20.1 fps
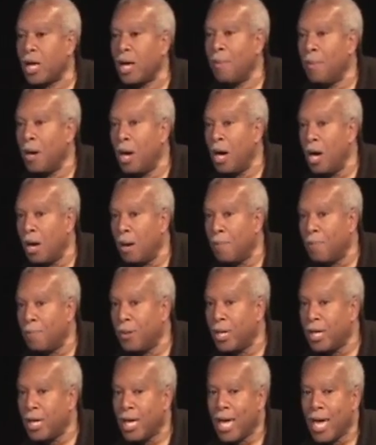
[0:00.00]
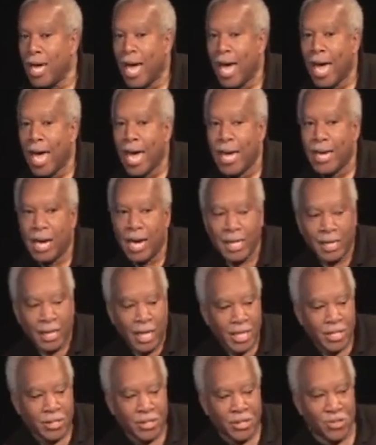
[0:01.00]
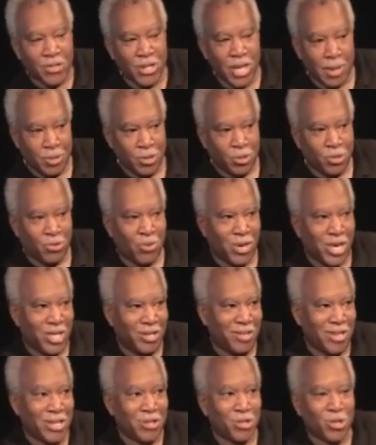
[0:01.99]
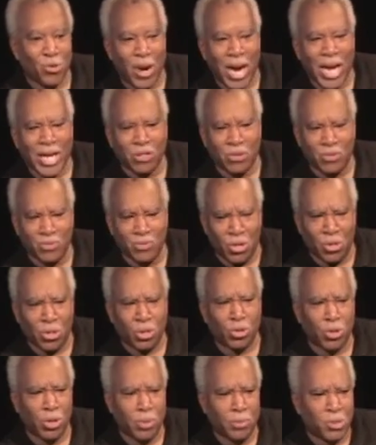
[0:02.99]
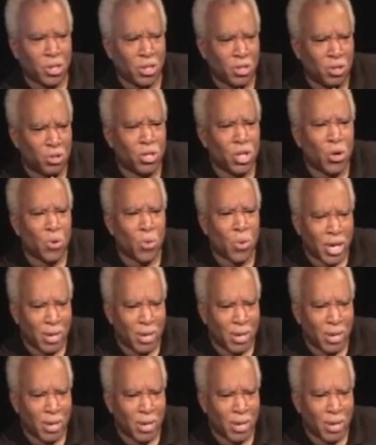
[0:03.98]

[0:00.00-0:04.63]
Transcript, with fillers: to come up, and I'd like to demonstrate the interactive zoetrope so you'll know